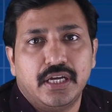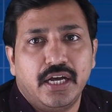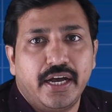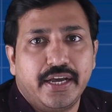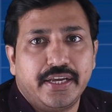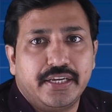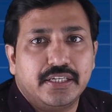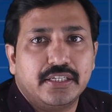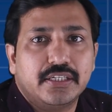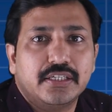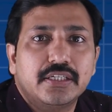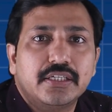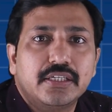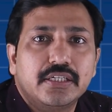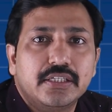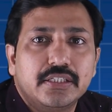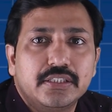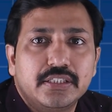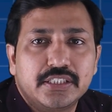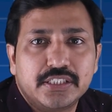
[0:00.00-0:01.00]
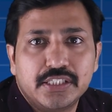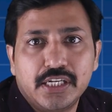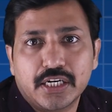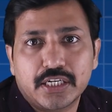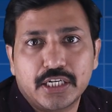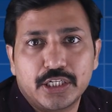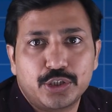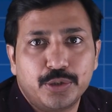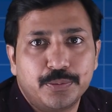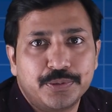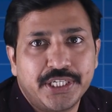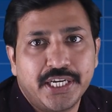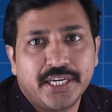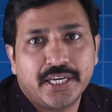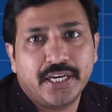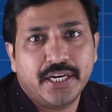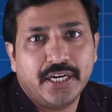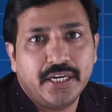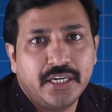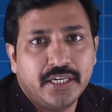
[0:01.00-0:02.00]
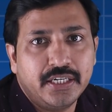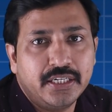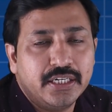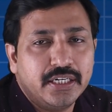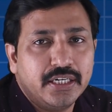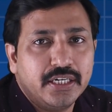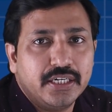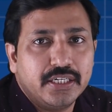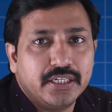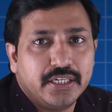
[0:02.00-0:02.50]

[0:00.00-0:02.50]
Hi, this is Dr.Shuba Shekar Reddy,